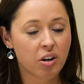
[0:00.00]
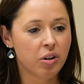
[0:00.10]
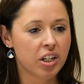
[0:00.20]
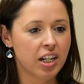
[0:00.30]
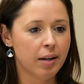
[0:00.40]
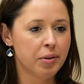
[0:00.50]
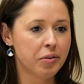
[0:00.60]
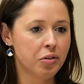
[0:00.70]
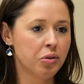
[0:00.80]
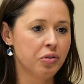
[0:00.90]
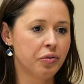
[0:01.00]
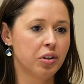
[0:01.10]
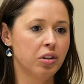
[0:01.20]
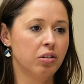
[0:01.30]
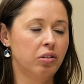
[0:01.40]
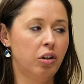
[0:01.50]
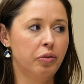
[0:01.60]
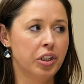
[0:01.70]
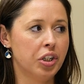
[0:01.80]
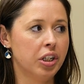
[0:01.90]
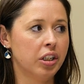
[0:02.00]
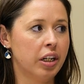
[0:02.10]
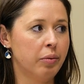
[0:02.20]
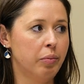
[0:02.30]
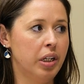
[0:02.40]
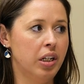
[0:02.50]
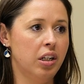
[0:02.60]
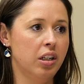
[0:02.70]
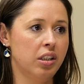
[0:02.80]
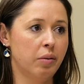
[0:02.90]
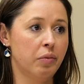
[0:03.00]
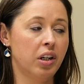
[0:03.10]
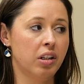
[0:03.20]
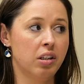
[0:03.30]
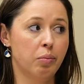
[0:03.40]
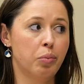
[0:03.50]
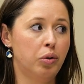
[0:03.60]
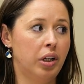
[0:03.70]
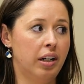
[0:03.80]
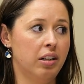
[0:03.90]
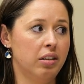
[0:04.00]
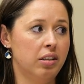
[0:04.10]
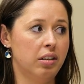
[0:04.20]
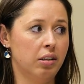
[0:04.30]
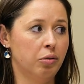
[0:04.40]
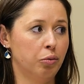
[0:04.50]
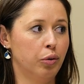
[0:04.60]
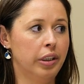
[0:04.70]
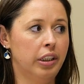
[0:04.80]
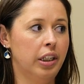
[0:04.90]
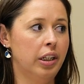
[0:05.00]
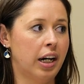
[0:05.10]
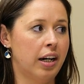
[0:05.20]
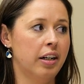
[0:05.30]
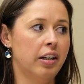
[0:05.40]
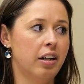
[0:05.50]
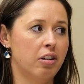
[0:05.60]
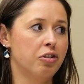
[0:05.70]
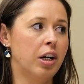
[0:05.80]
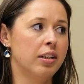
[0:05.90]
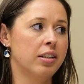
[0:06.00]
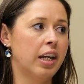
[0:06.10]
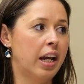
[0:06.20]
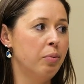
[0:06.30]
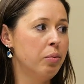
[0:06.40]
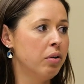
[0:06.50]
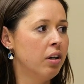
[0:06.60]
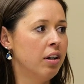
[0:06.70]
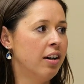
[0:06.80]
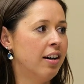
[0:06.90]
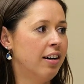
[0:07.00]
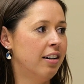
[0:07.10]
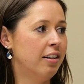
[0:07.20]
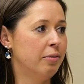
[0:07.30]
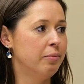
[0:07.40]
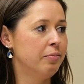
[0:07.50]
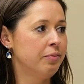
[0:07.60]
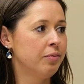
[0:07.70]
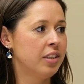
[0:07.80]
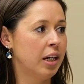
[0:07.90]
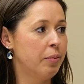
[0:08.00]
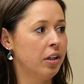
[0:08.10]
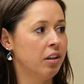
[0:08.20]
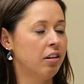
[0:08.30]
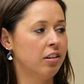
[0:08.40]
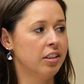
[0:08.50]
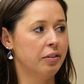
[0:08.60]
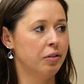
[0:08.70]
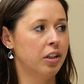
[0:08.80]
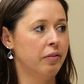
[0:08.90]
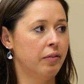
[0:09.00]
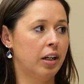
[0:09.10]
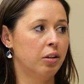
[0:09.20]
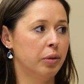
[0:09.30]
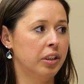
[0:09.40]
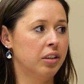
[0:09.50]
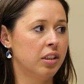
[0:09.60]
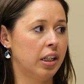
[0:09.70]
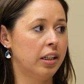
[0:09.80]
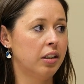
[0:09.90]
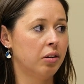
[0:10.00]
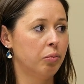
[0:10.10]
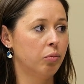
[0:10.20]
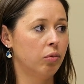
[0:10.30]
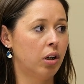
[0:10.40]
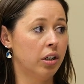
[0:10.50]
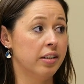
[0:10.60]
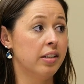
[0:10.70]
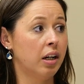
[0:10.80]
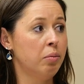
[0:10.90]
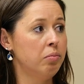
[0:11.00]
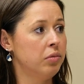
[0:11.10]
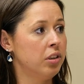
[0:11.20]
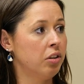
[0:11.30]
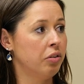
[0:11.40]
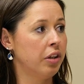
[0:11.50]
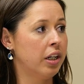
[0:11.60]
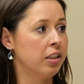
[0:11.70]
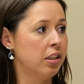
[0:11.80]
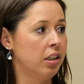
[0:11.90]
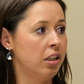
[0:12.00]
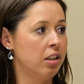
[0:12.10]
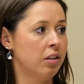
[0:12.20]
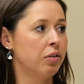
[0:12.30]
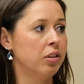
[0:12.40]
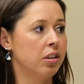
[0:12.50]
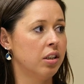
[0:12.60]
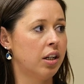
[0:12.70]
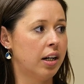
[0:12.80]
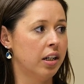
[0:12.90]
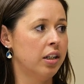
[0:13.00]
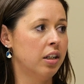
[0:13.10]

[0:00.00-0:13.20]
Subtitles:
adaptive tools for low vision can be something as simple as really high contrast tape, taping it on different environments, like on a step, so they can see the difference in the height